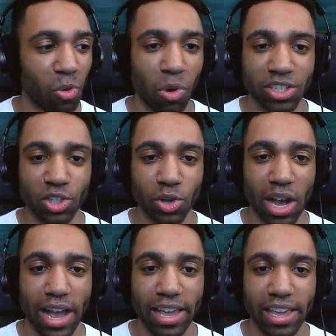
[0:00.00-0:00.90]
one
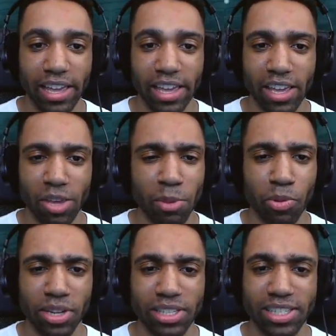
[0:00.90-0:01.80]
try. It'd be
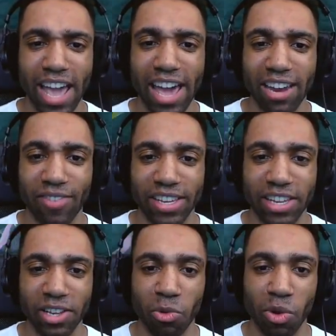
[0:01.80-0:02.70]
pretty sad if I
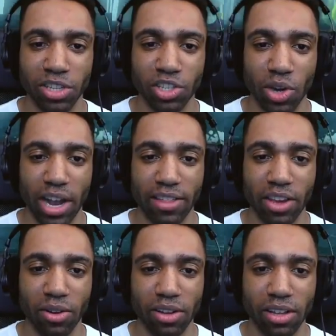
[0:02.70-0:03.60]
did it in one try
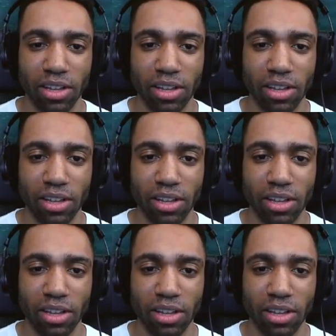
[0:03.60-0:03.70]
though.